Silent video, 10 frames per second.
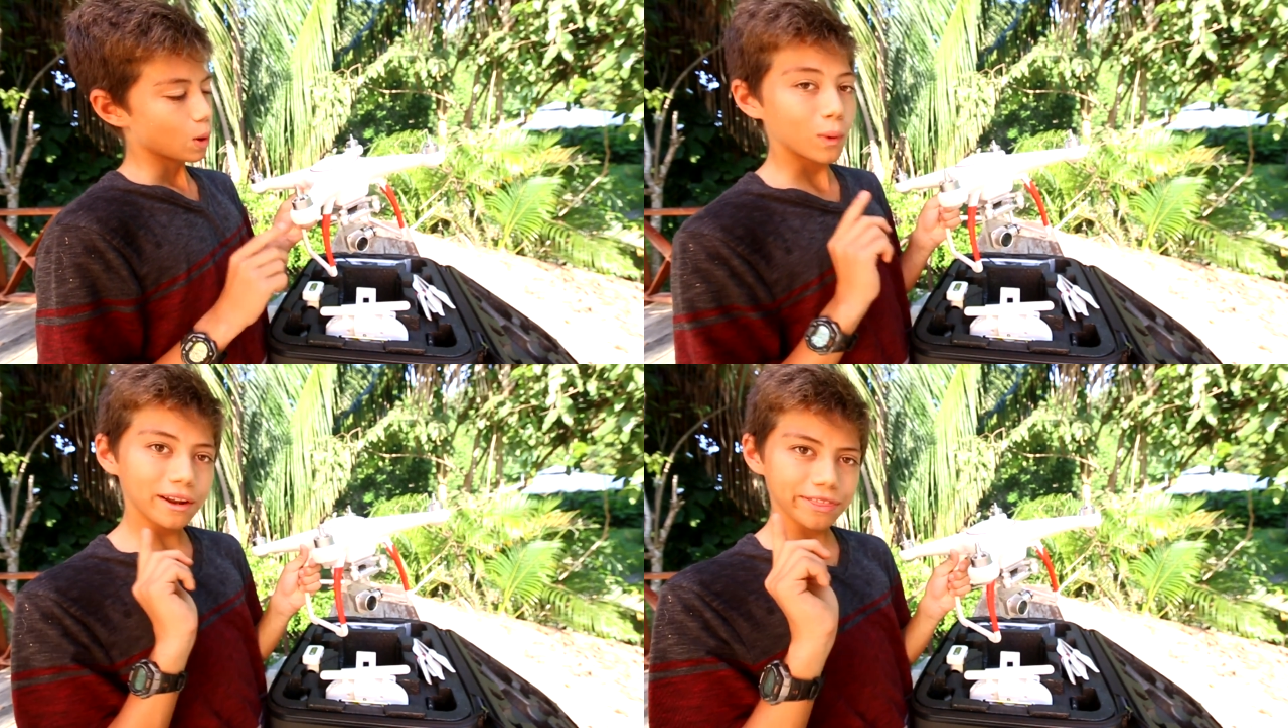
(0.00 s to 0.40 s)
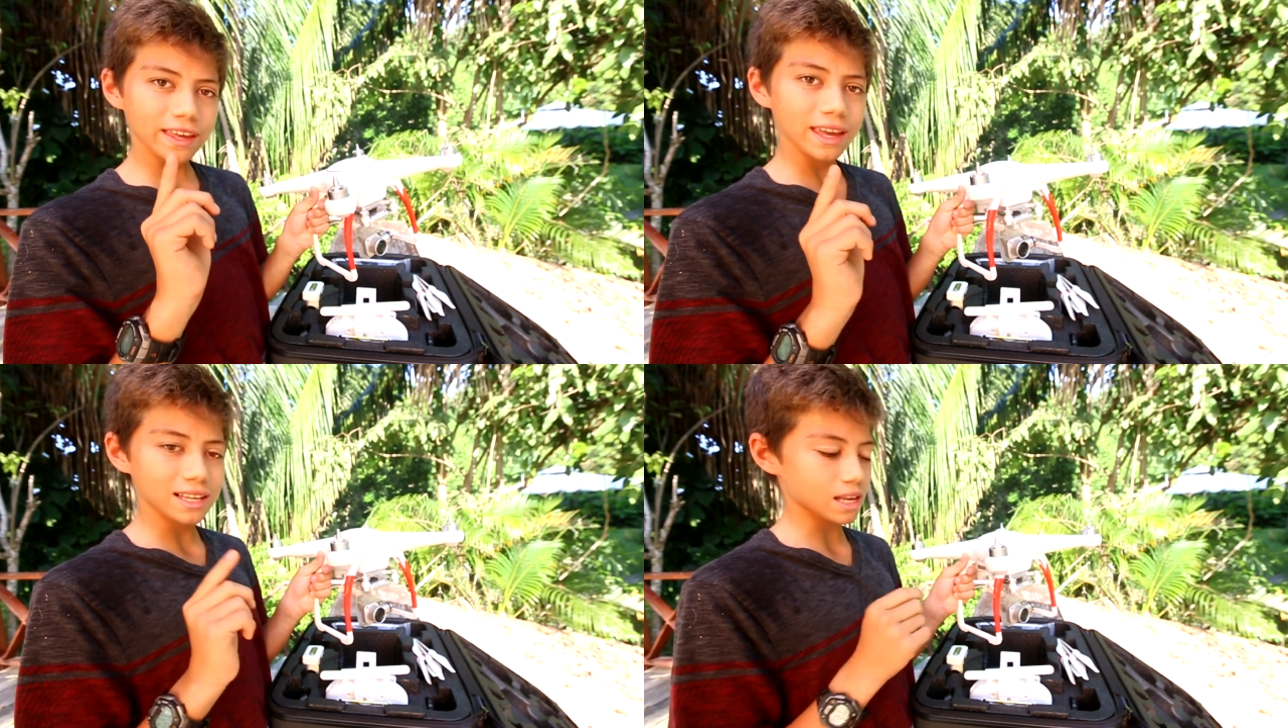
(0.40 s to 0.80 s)
One
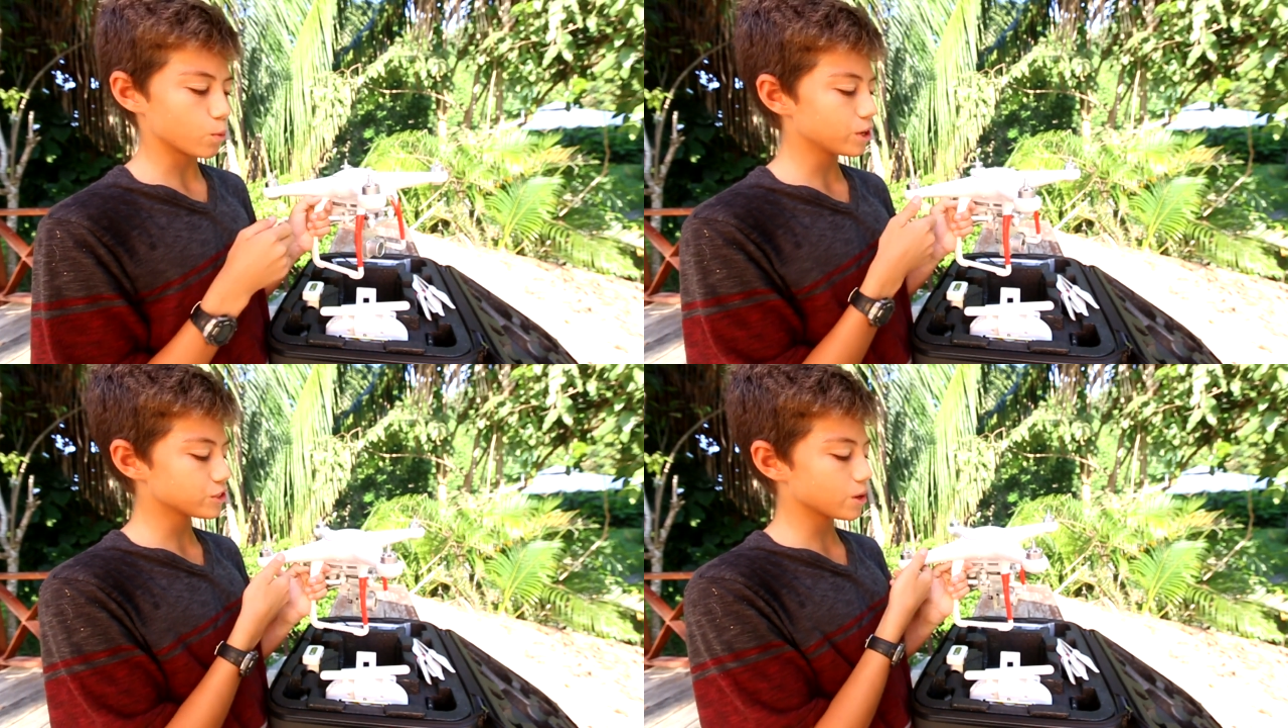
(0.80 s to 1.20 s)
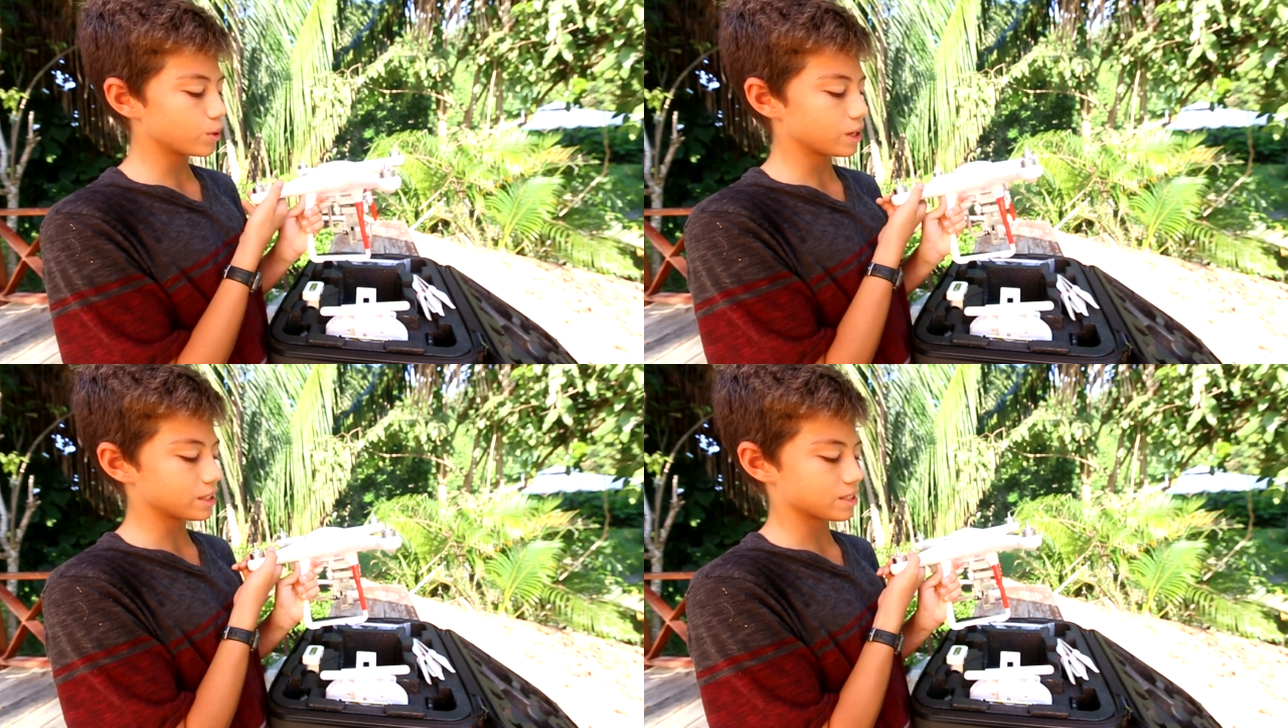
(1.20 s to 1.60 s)
thing is I wish they
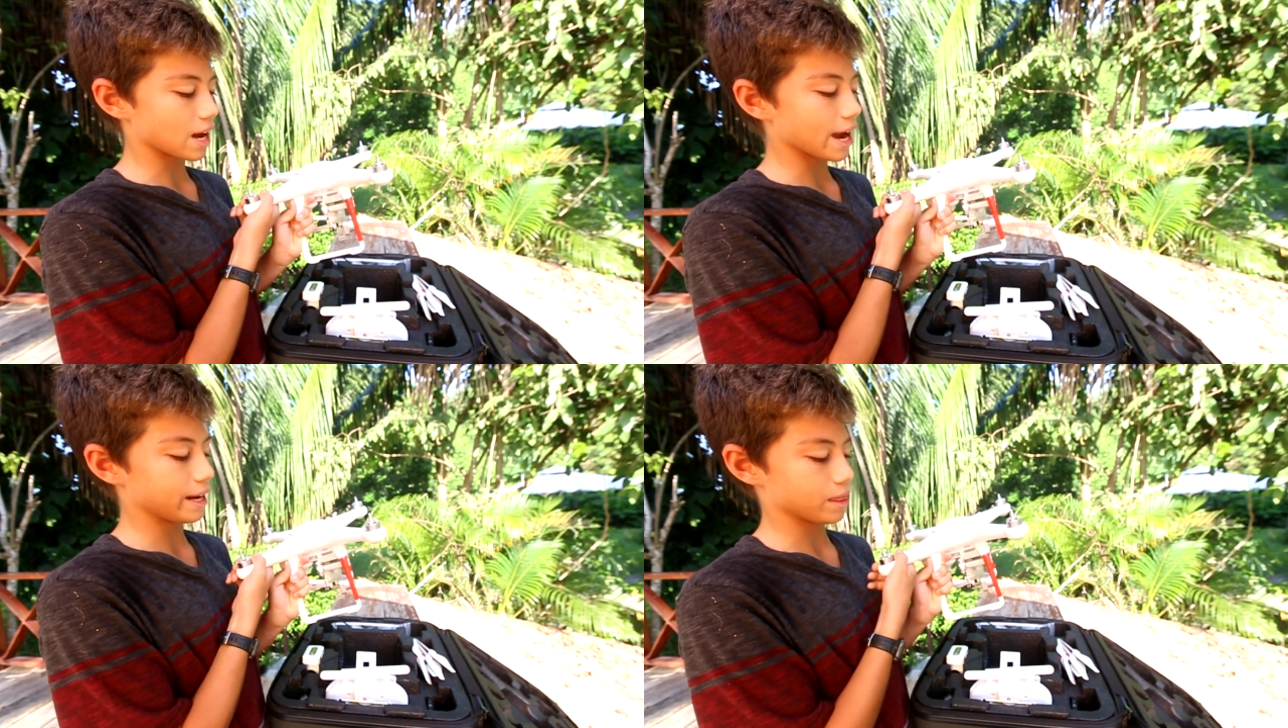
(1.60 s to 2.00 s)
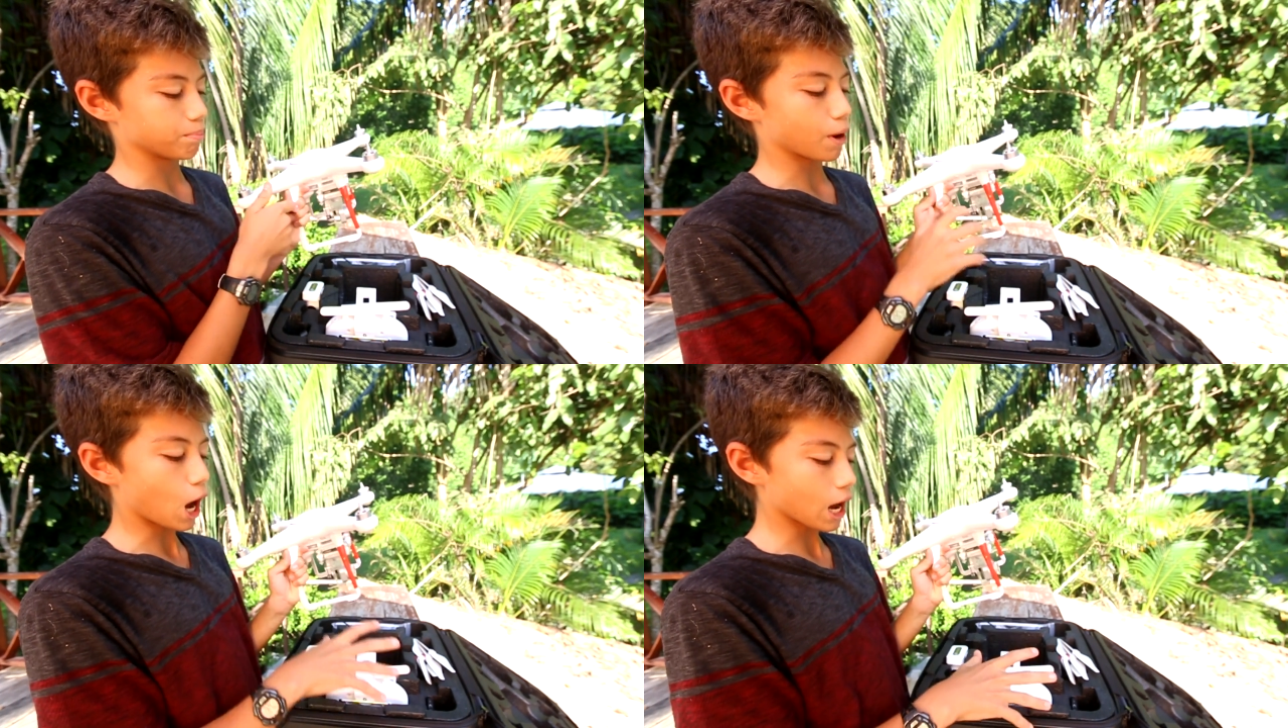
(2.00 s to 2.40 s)
would have designed the
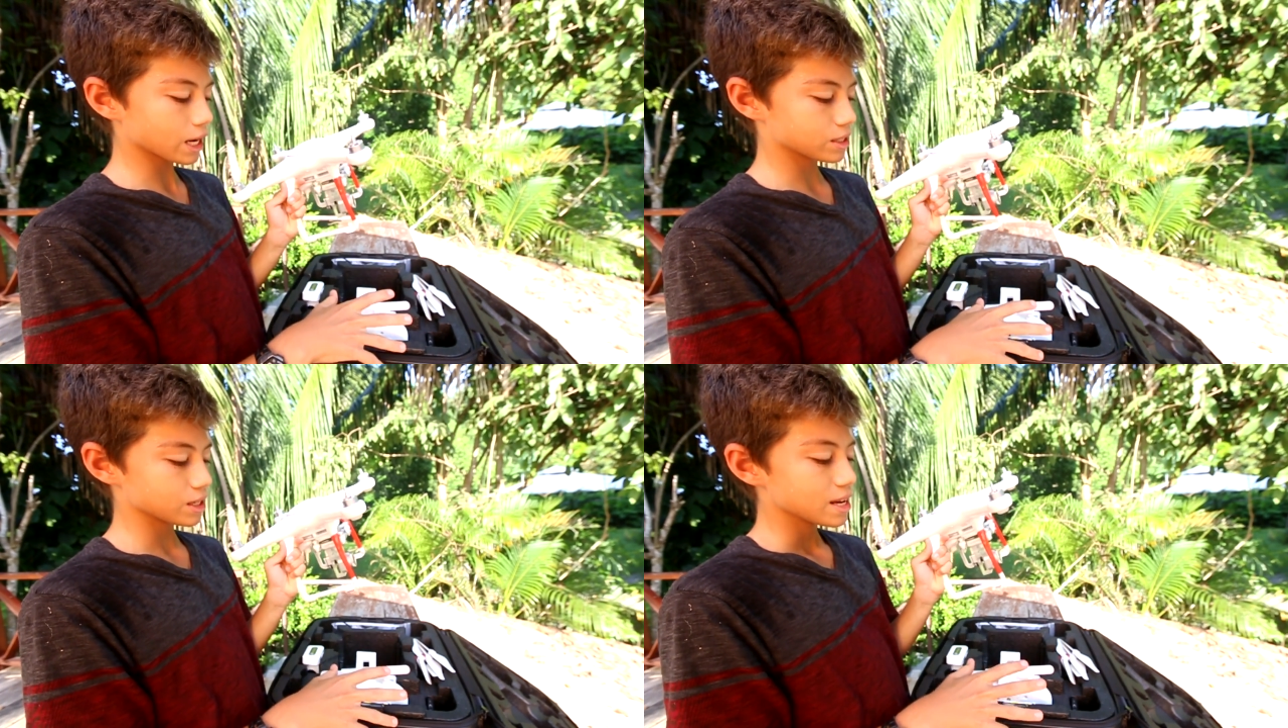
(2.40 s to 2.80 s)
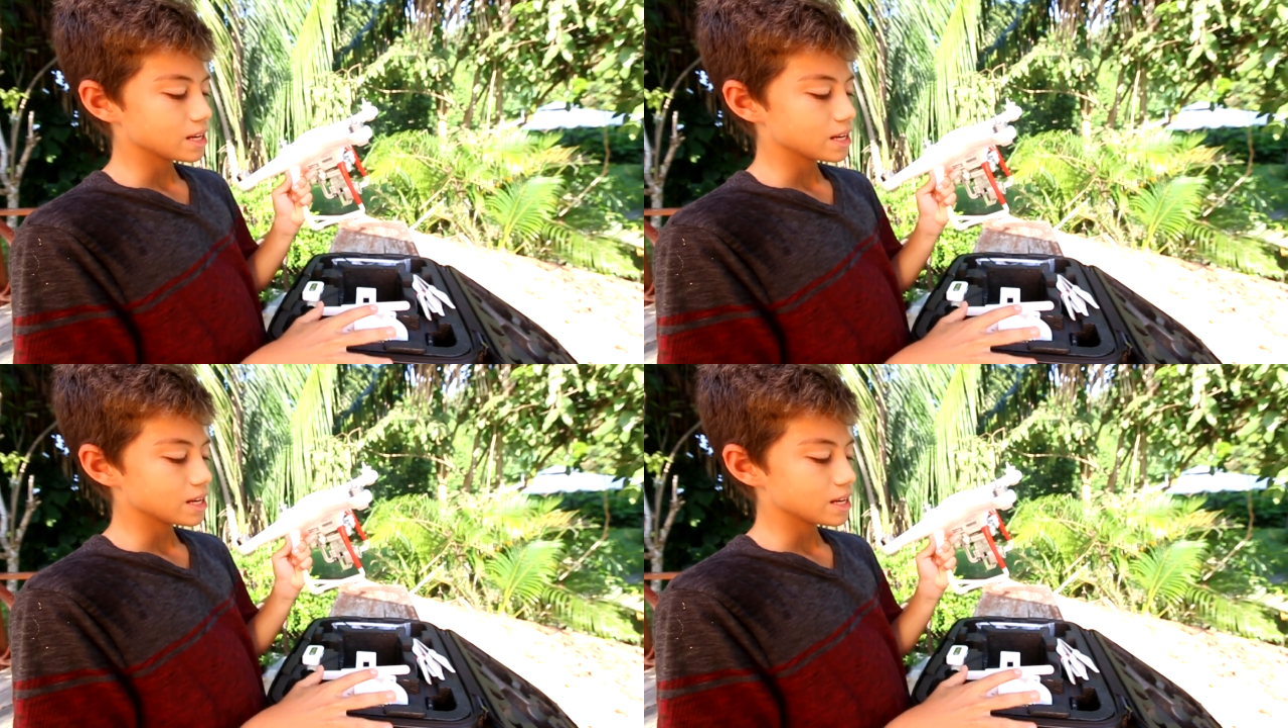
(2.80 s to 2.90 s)
box